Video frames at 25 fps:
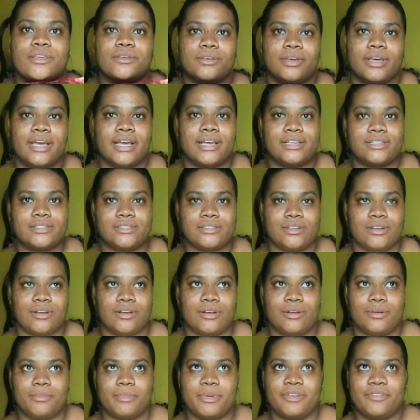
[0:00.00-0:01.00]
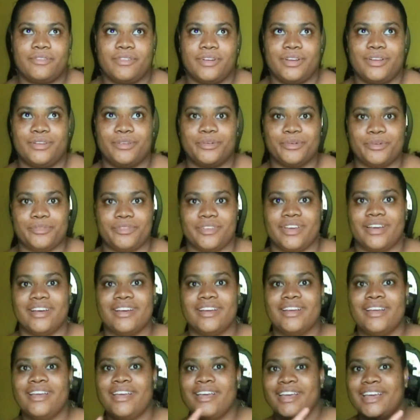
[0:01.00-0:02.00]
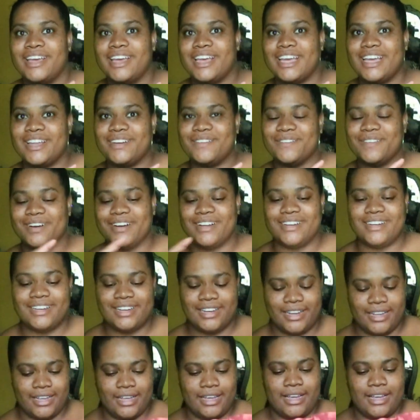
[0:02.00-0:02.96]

you guys saw my friend Tovia in one